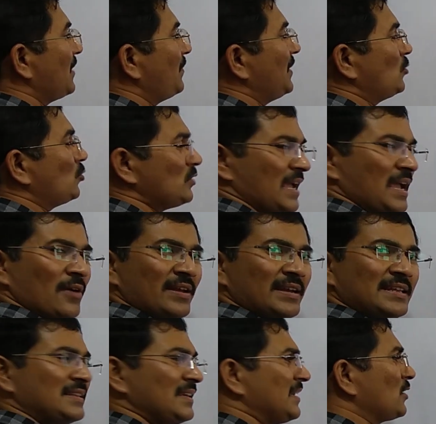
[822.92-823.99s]
B? Do they have
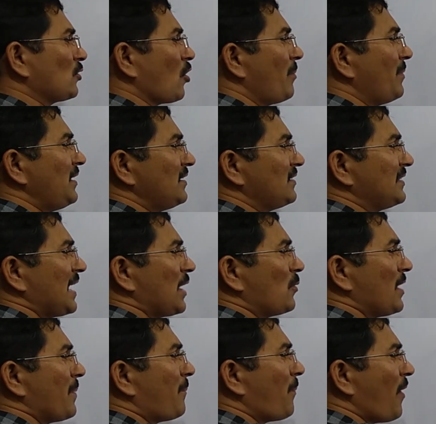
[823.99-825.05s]
anything in common? They have
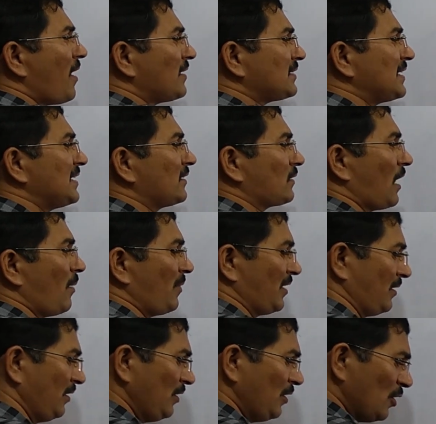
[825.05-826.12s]
a part in common.
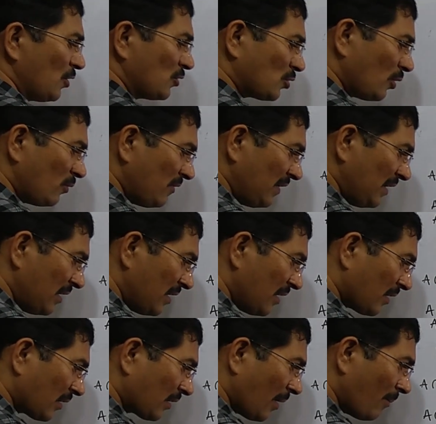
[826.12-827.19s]
So we will
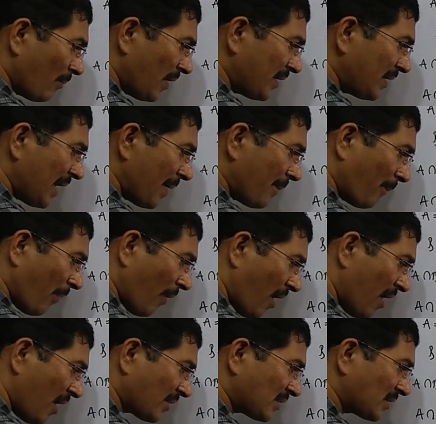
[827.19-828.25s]
combine a
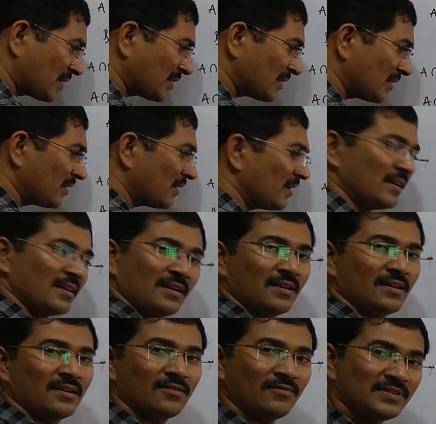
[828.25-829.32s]
part
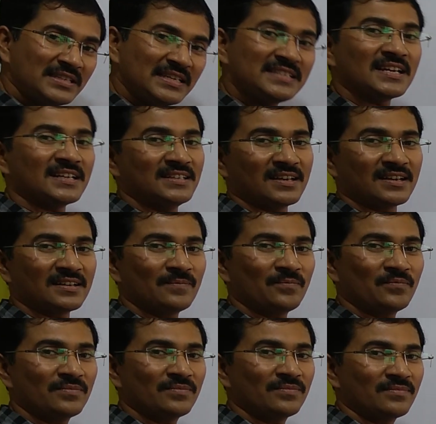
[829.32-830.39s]
with each other
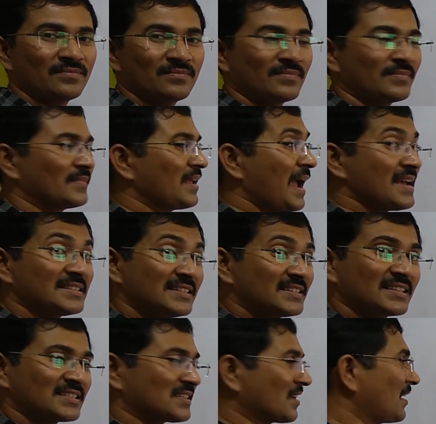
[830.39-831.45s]
as discussed
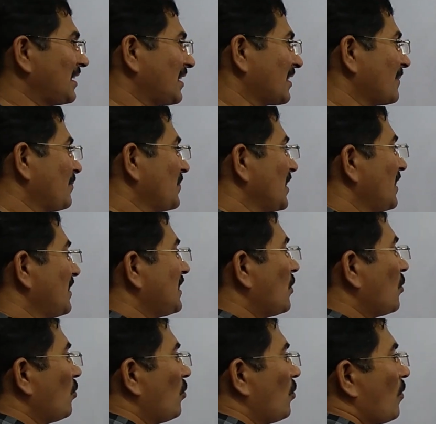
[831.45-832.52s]
earlier.
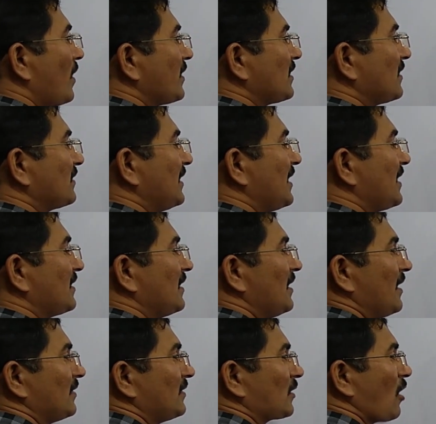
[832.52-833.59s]
Now what are there?
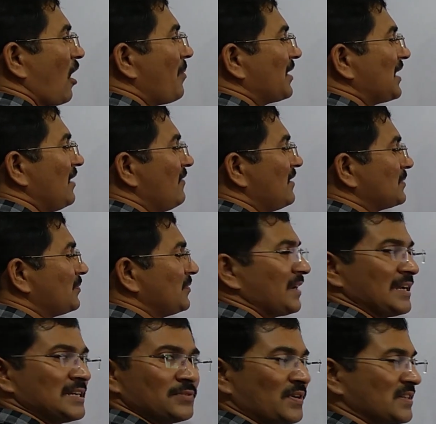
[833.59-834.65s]
The common elements we write
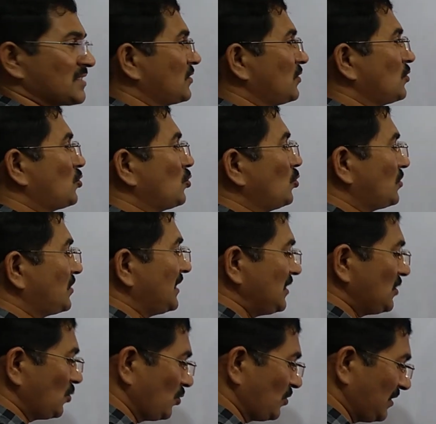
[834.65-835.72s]
first. 2, 3,
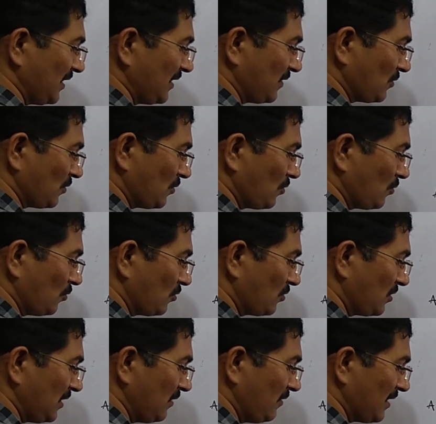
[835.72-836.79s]
2, 3. So 2,
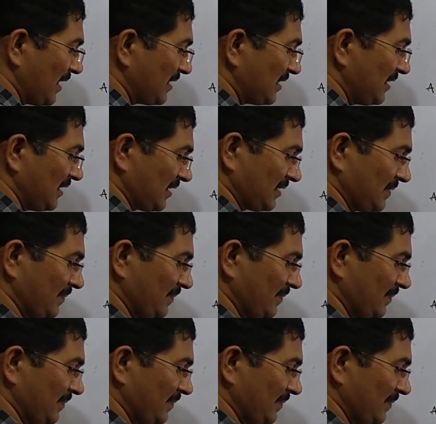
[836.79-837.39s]
3 we write here.